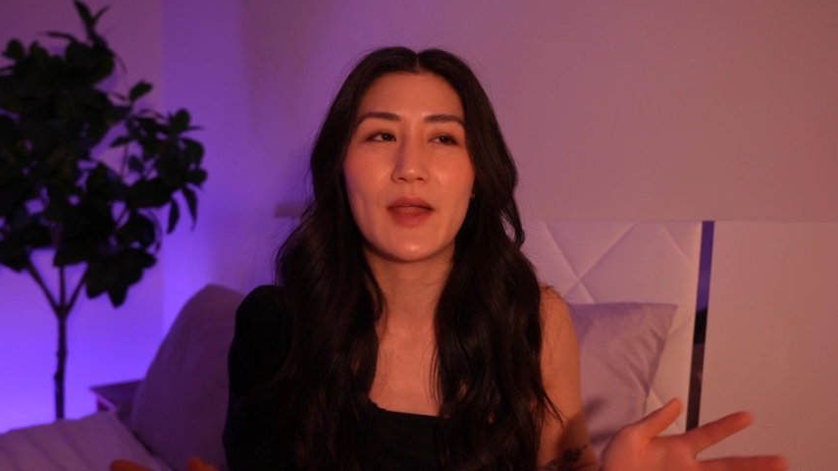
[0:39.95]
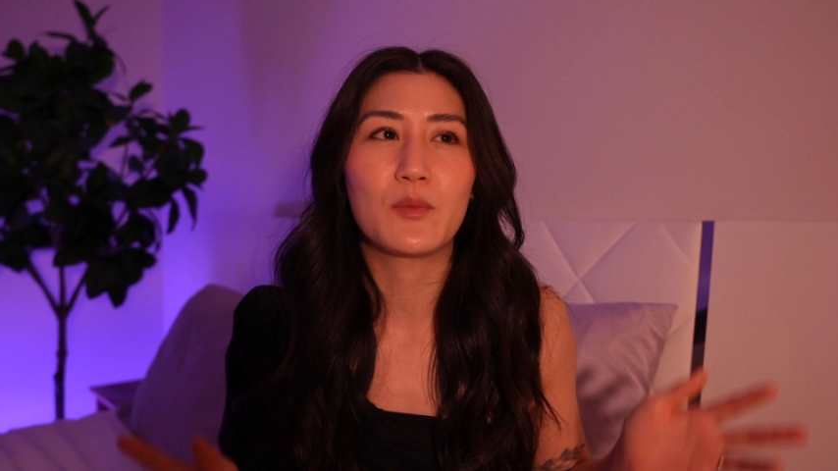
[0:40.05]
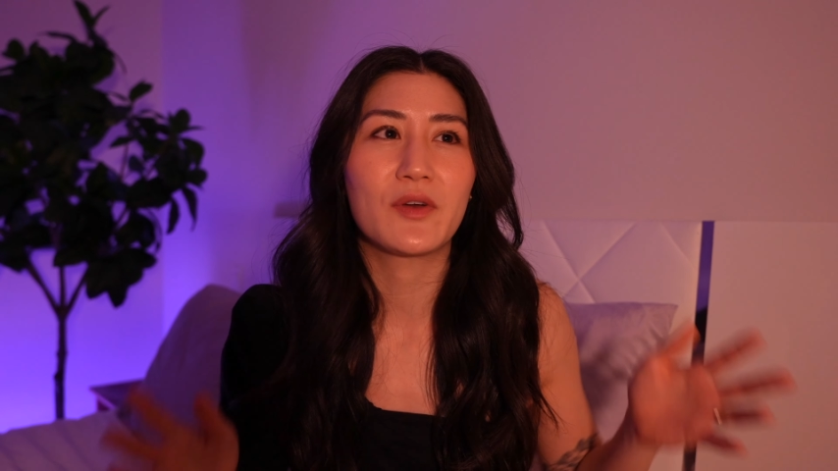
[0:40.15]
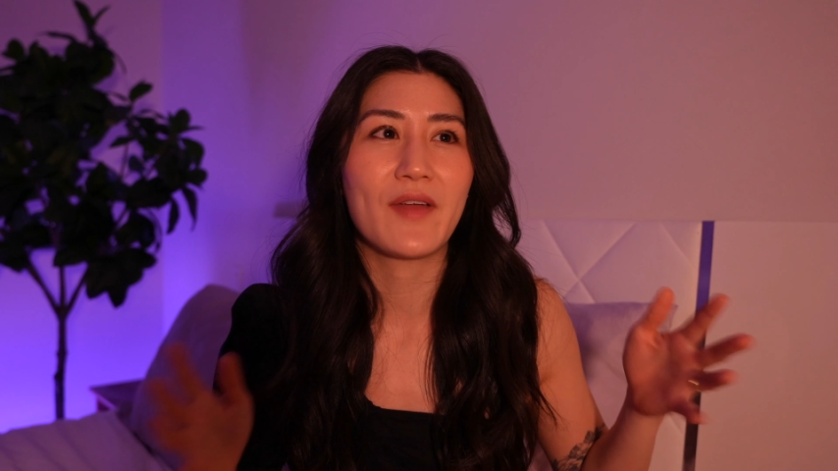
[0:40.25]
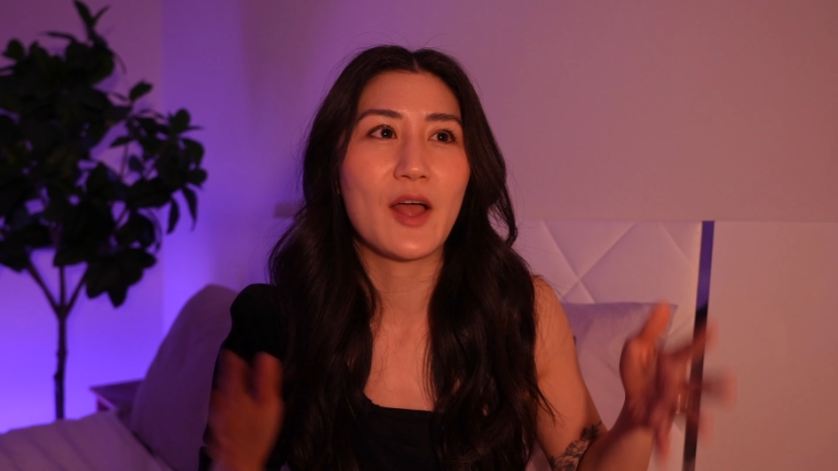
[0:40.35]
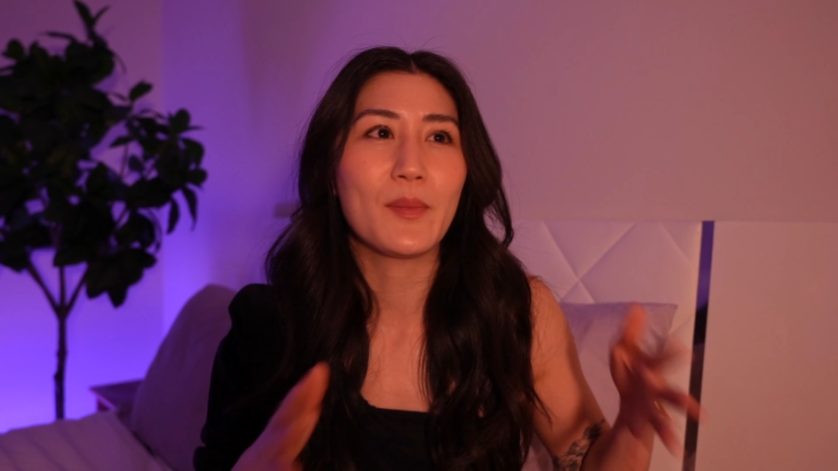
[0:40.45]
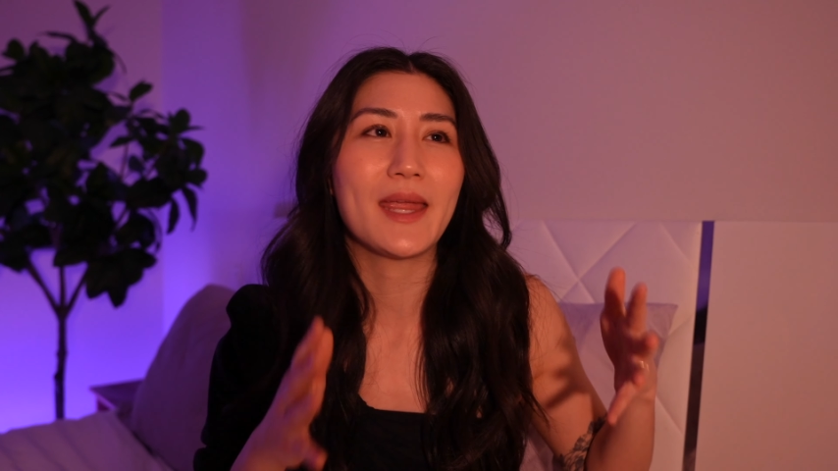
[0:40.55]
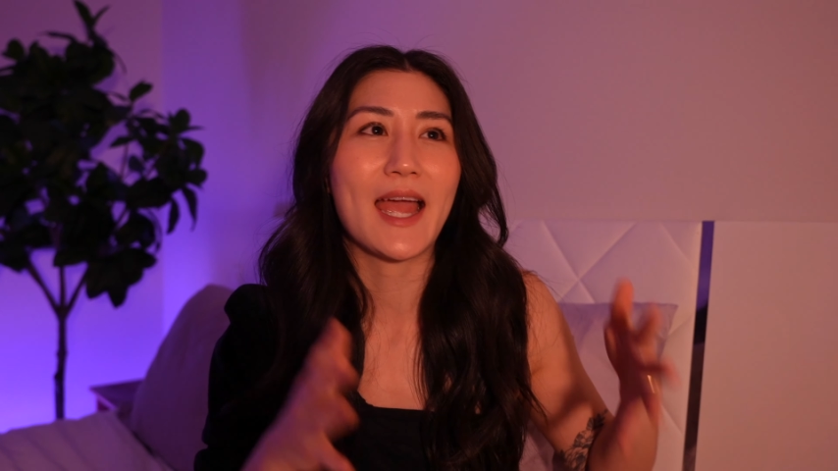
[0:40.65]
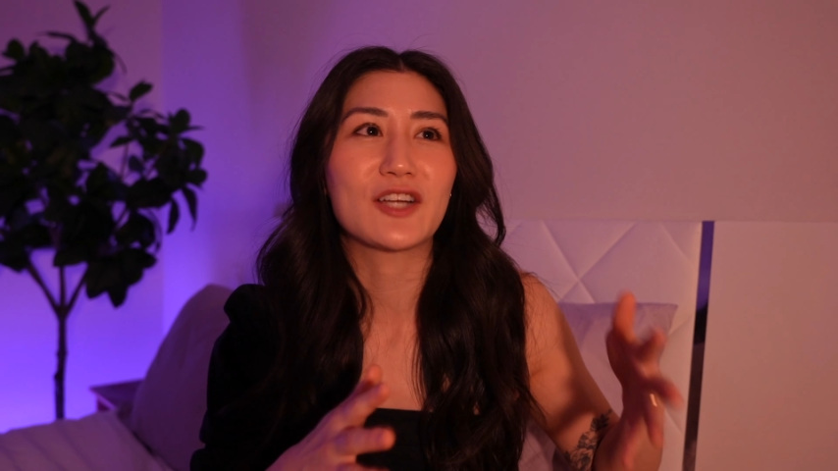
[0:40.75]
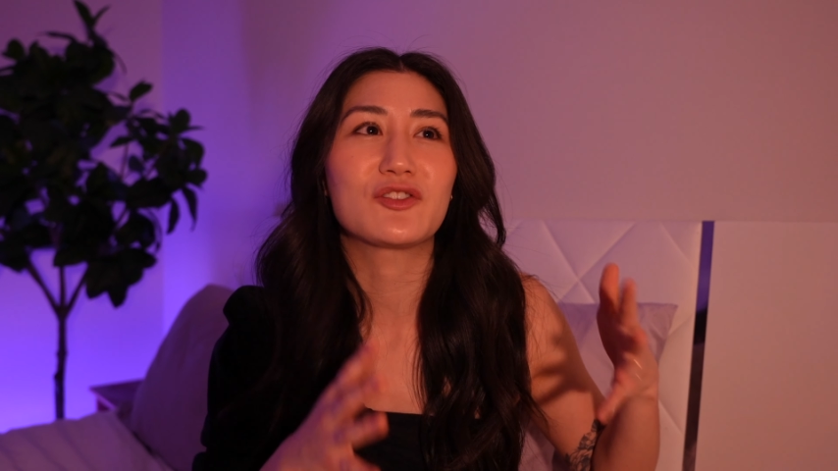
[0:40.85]
and would have helped me
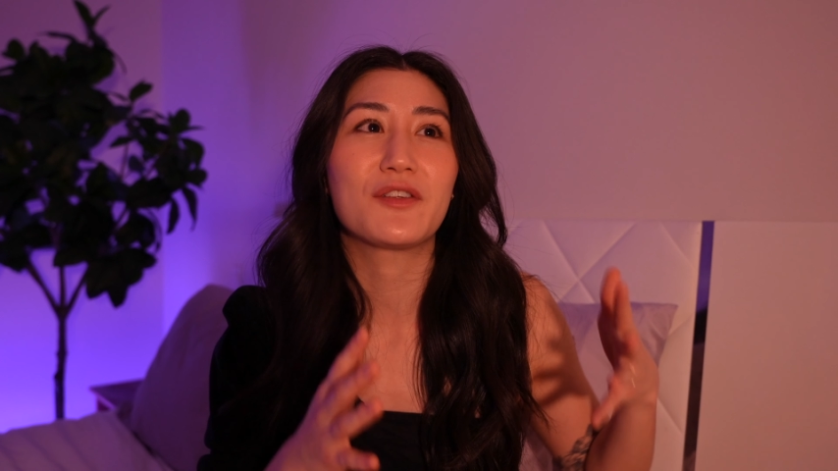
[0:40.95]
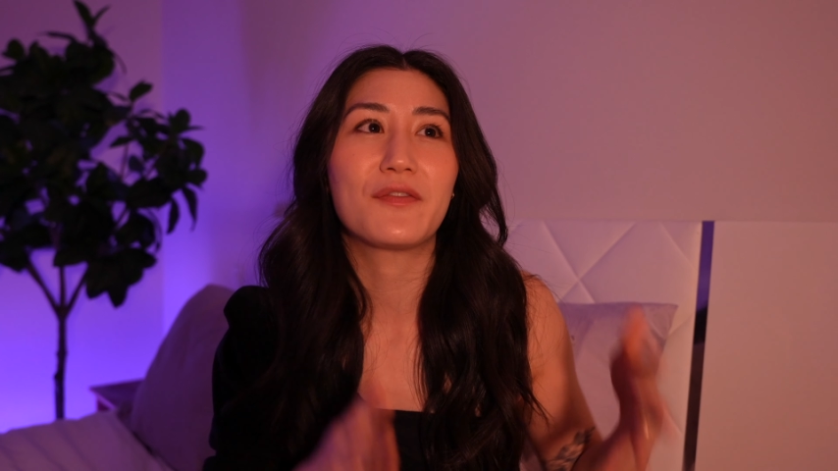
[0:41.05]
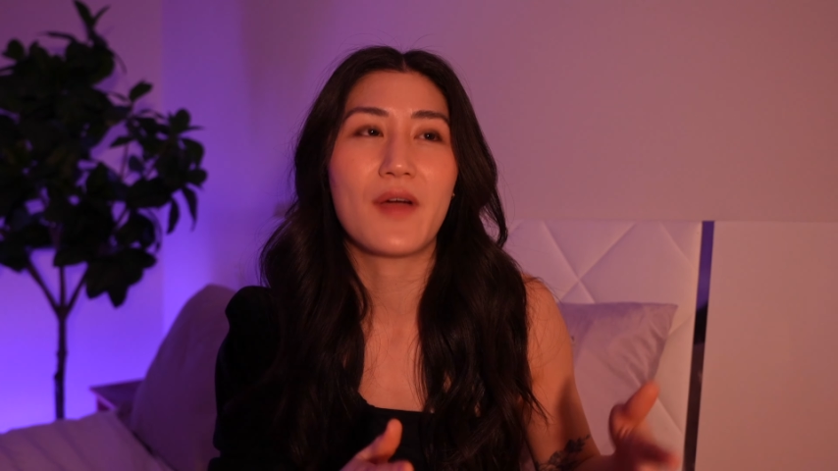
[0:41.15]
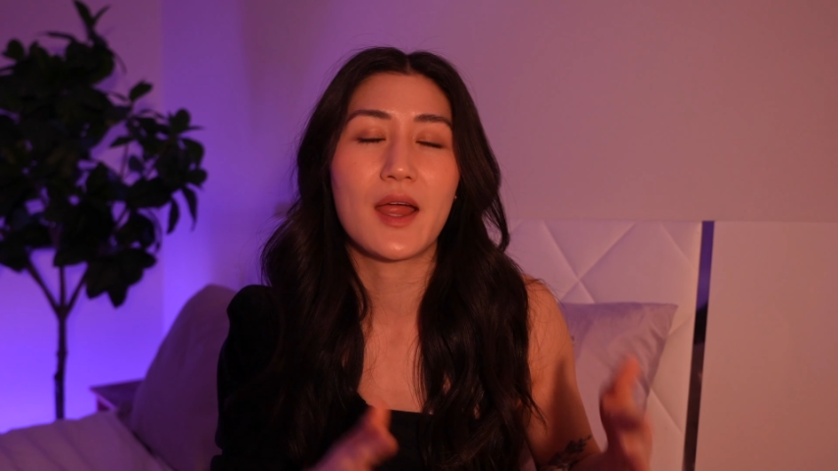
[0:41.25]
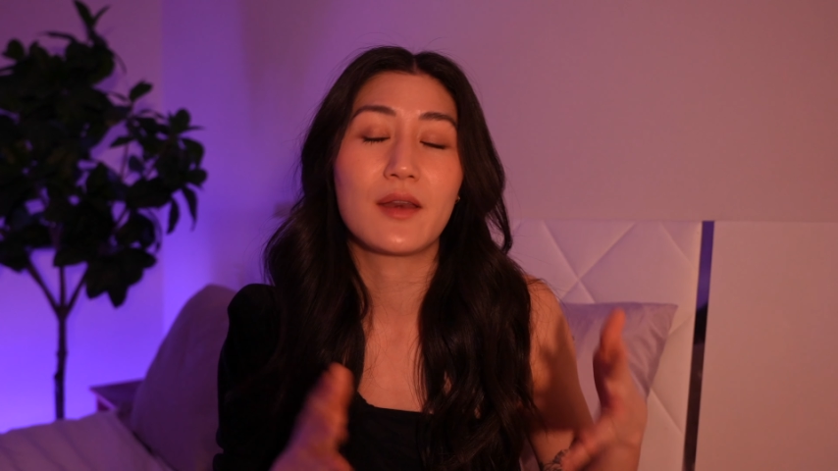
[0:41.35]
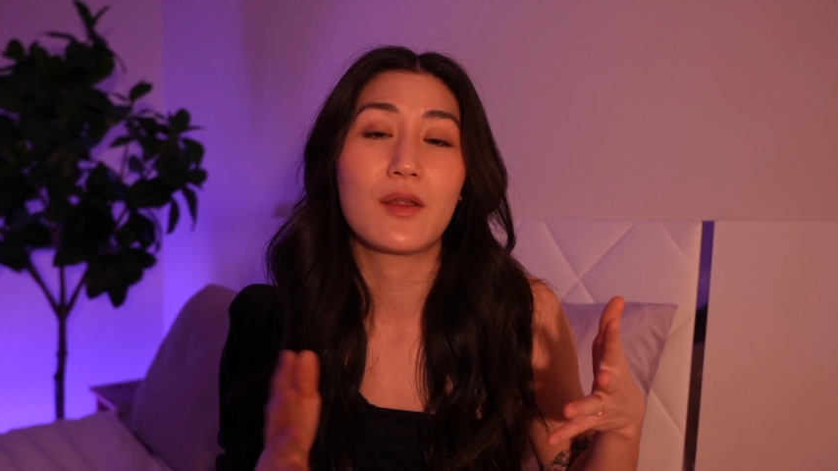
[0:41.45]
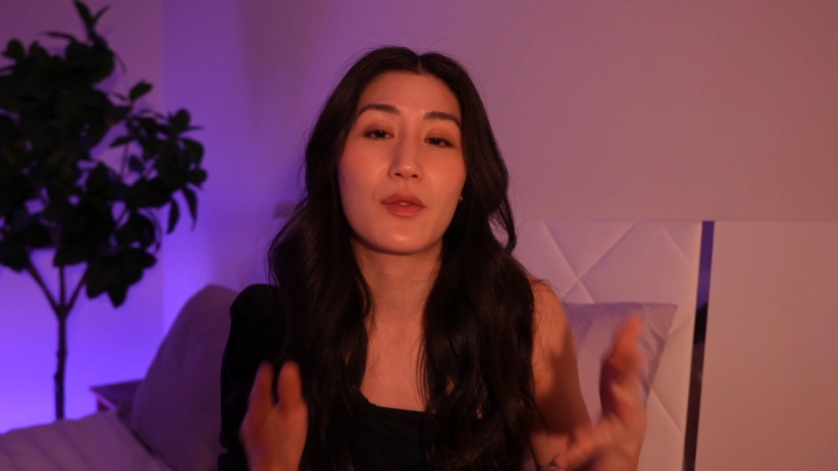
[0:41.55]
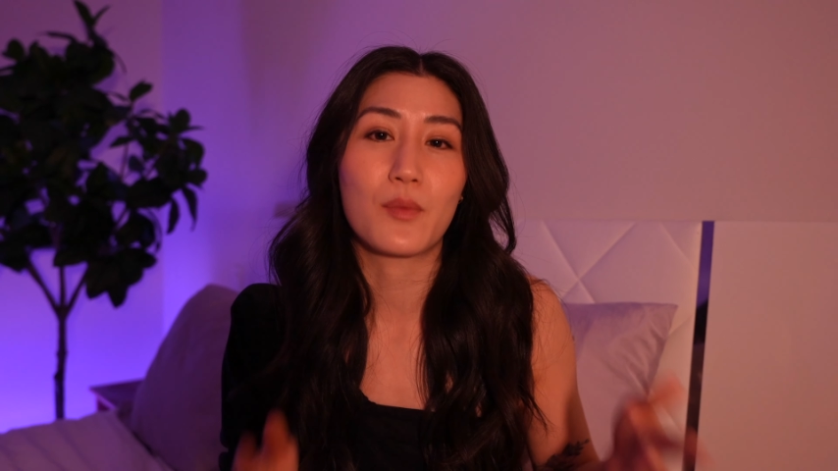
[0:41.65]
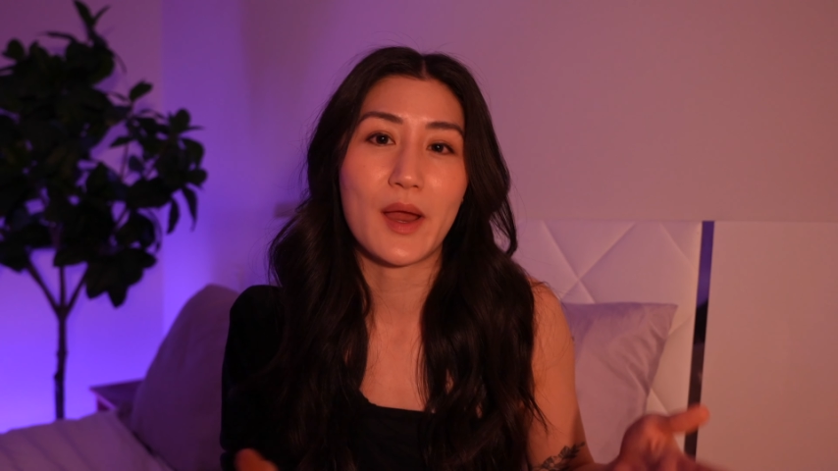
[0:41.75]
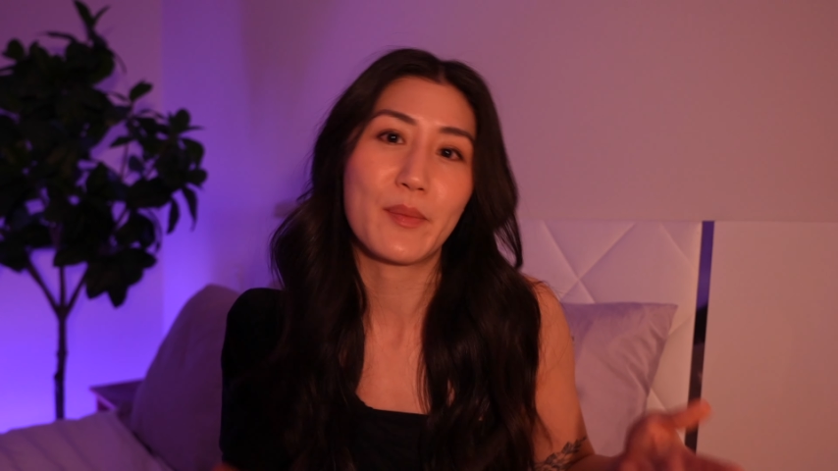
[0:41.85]
actually find
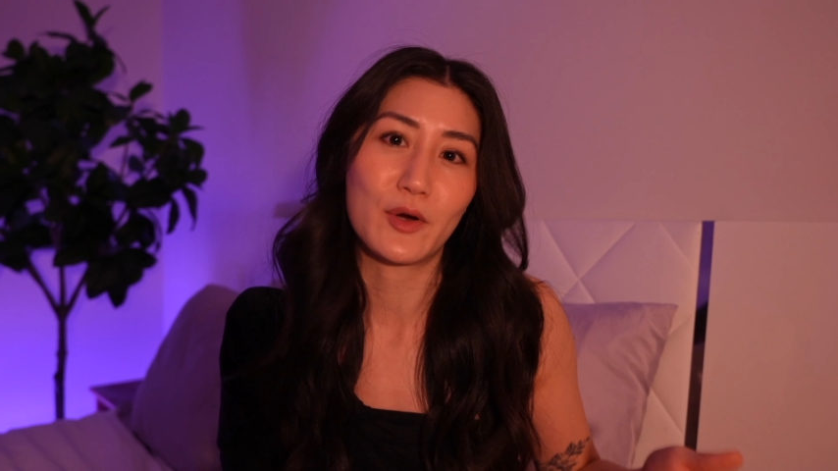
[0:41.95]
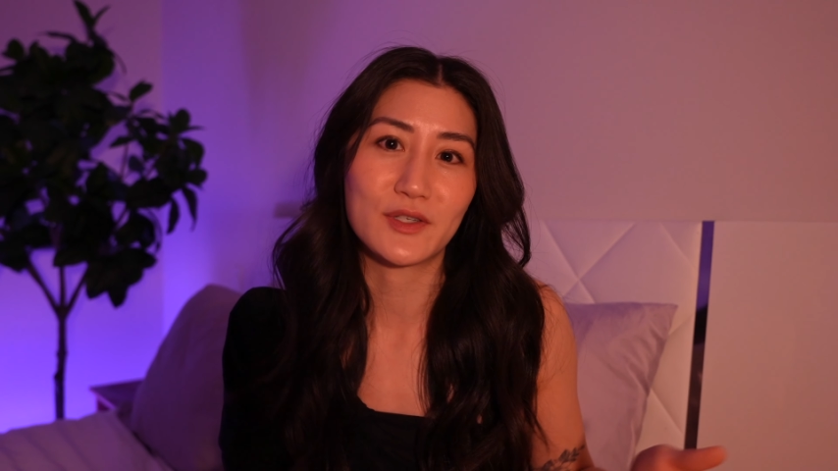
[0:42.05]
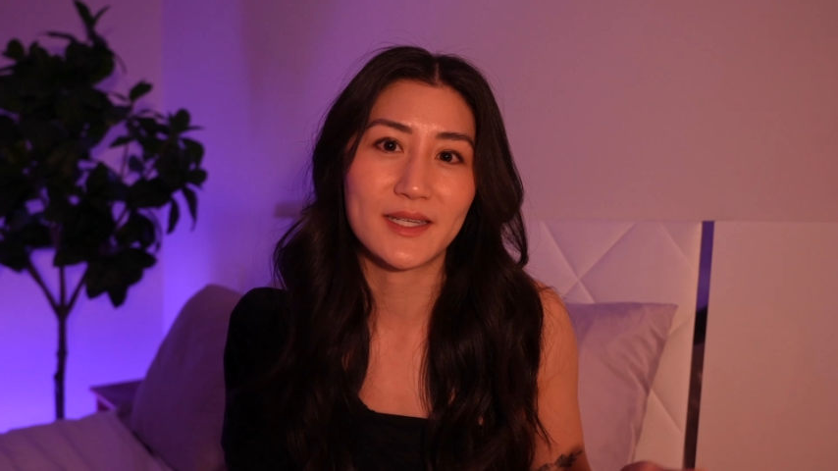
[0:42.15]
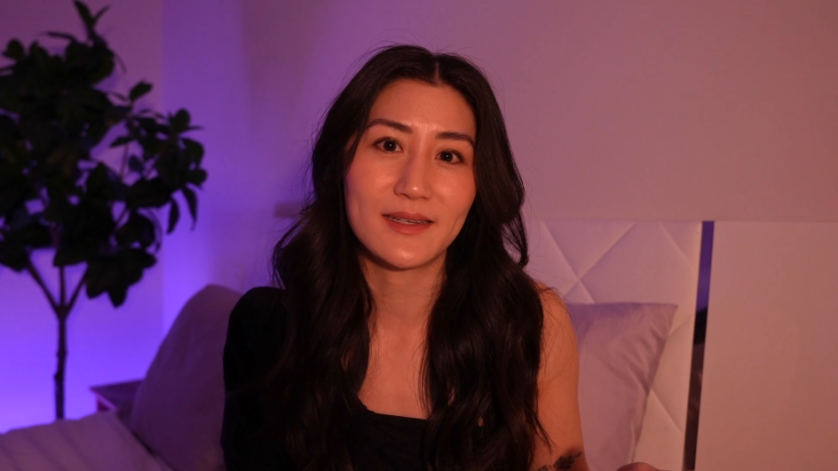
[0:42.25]
the right person.